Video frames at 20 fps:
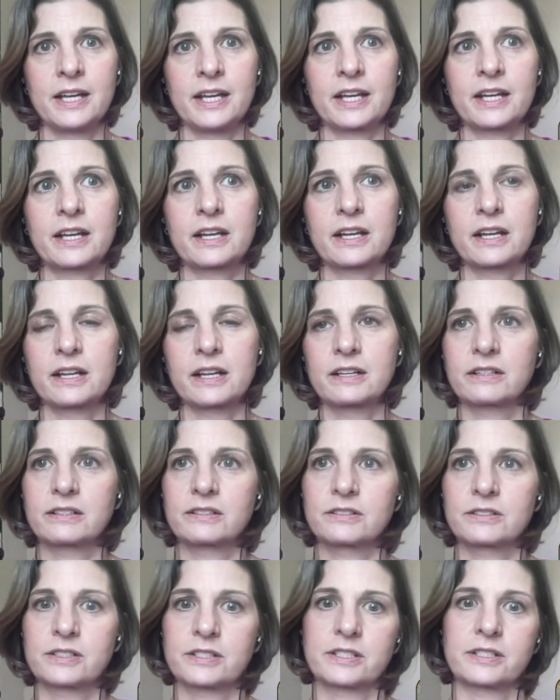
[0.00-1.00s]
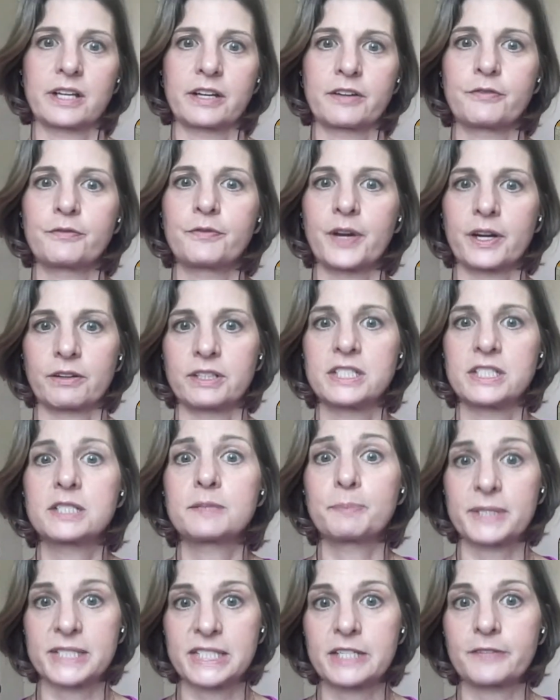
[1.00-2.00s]
it's like a very
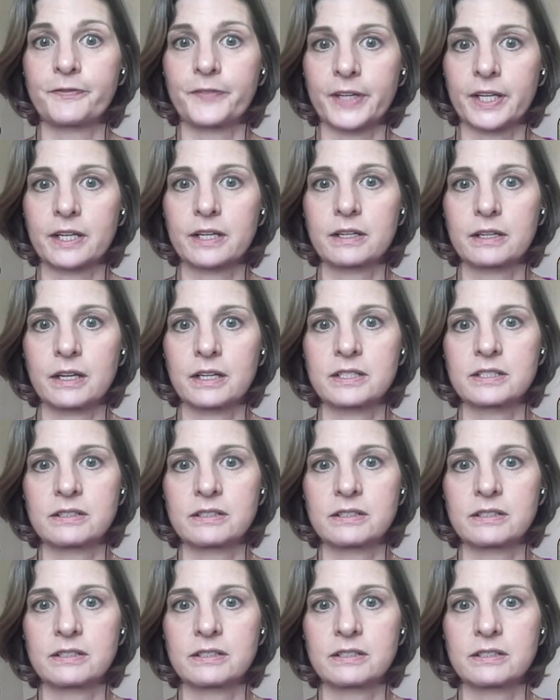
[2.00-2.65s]
specific